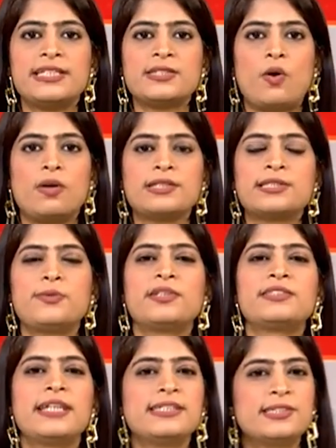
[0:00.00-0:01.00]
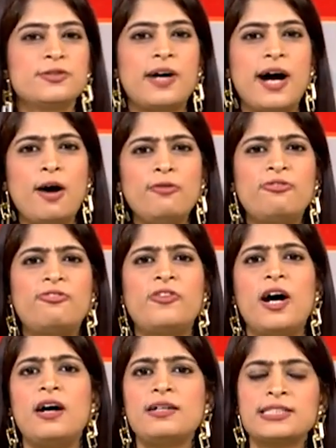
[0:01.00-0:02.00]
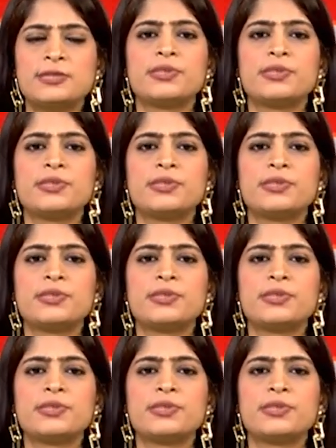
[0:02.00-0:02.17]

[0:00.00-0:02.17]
is also a test of how far